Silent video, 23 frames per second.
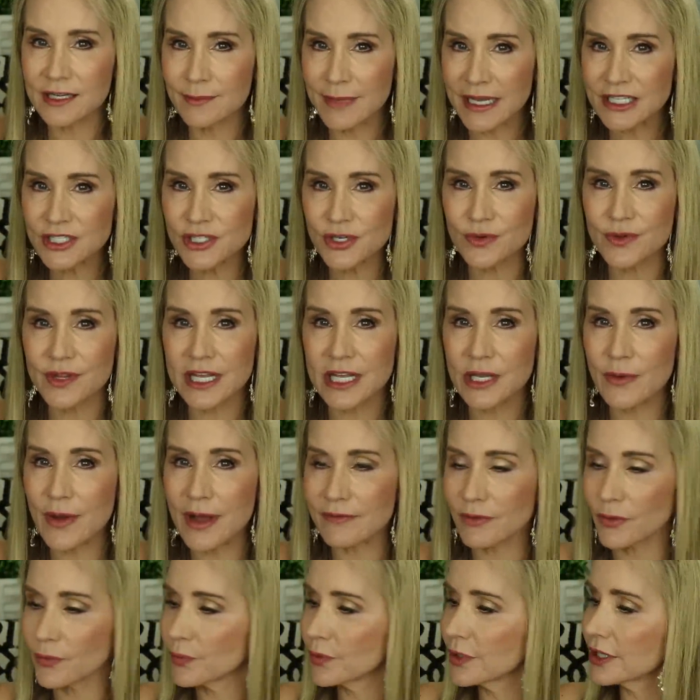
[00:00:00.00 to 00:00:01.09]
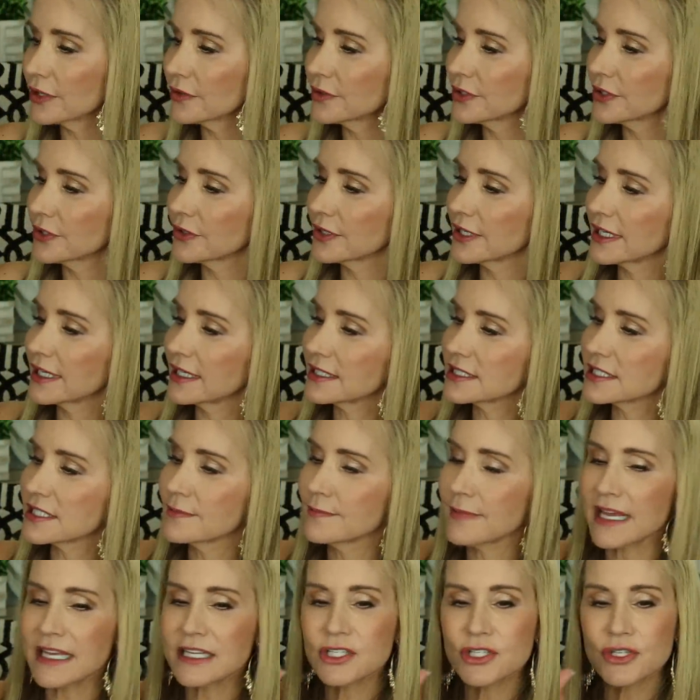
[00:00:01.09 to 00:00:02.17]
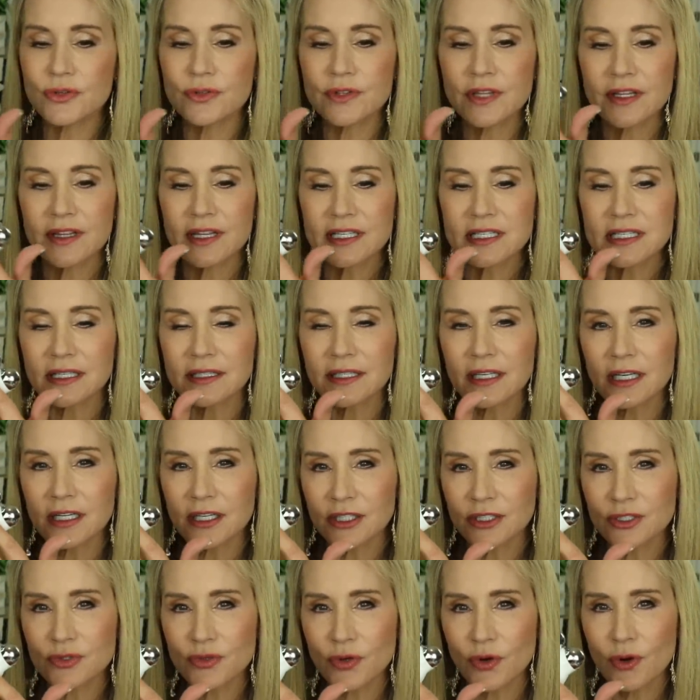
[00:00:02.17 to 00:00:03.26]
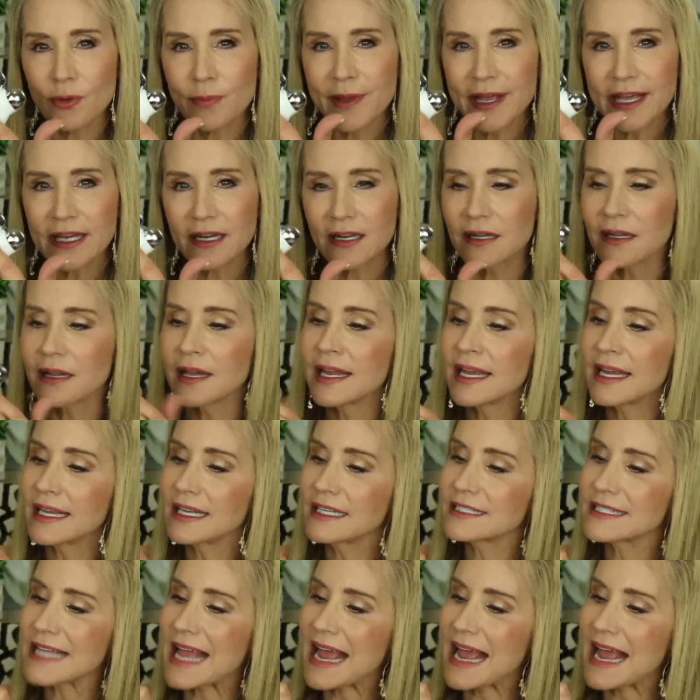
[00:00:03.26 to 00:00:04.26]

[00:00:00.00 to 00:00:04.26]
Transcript: and make sure that you have a real unit is to make sure that this little control panel is